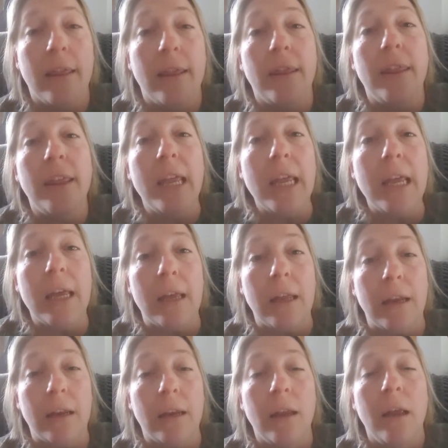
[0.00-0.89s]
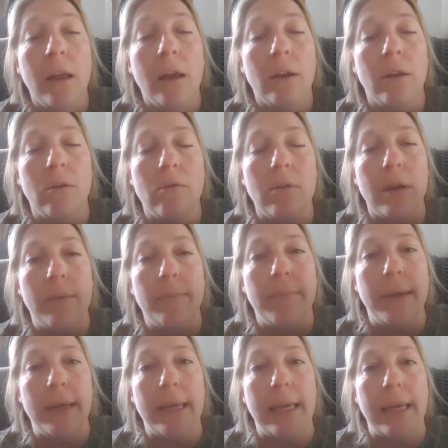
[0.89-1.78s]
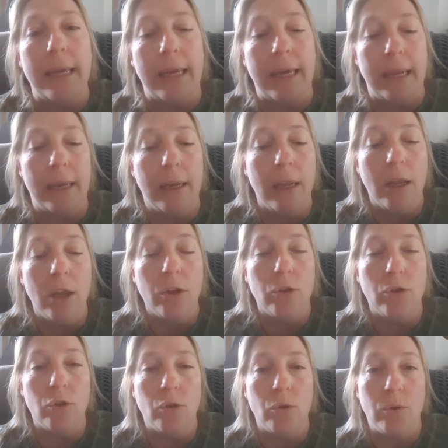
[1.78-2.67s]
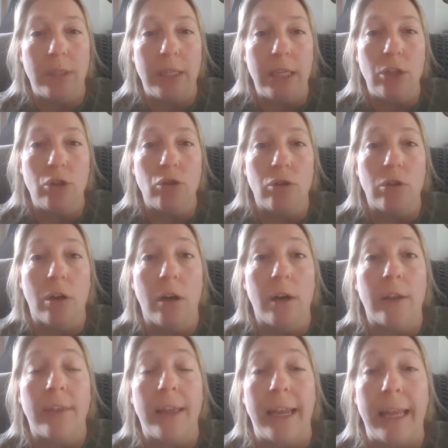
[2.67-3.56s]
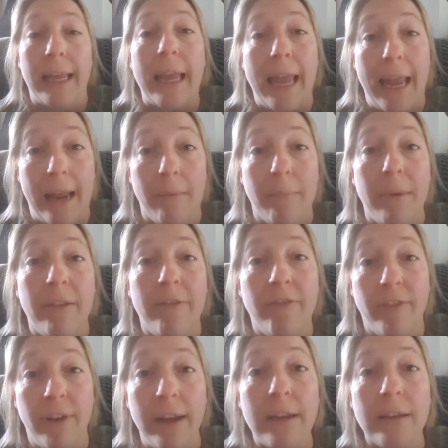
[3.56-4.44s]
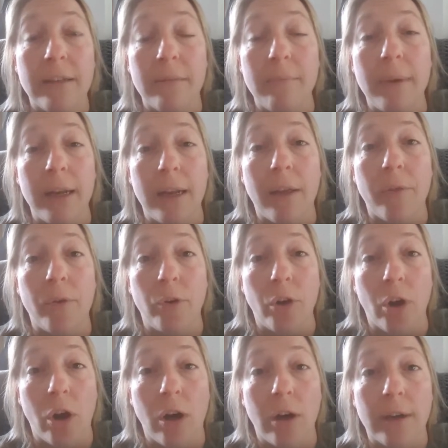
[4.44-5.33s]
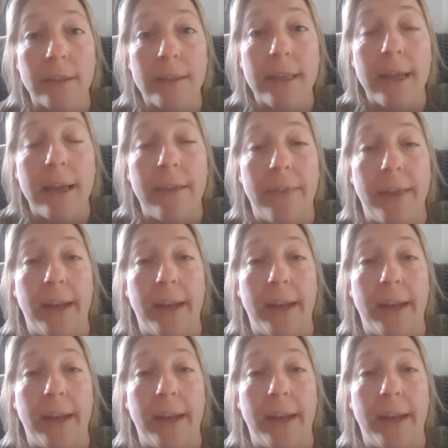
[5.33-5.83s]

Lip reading: then you can begin to teach your dog that it can be fun to meet other dogs,